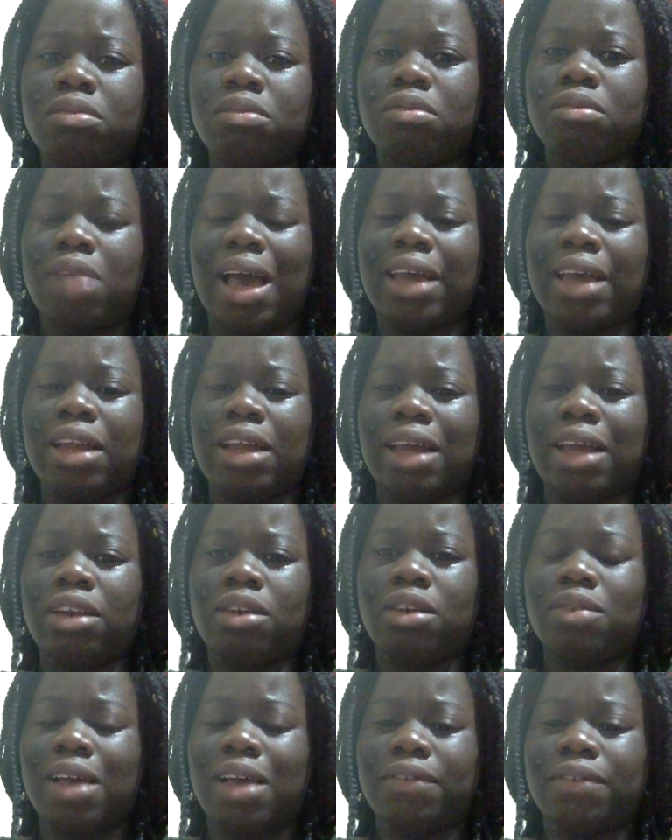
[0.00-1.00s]
I
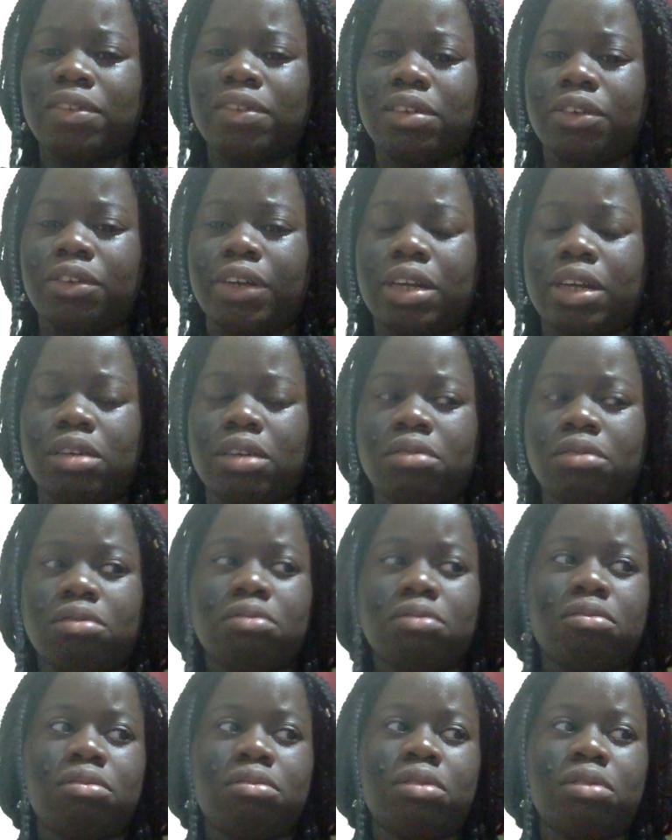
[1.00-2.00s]
don't have a cigarette.
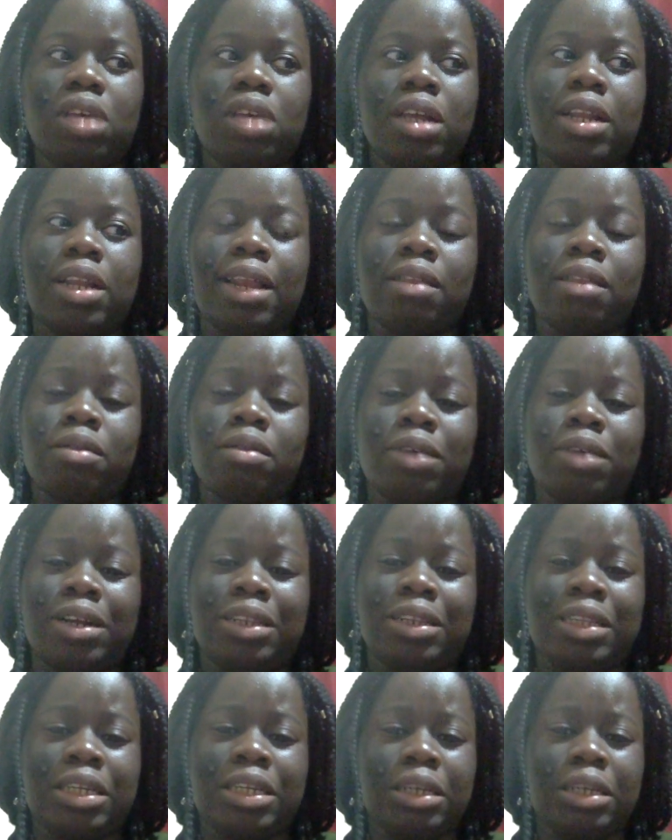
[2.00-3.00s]
And then I started leaning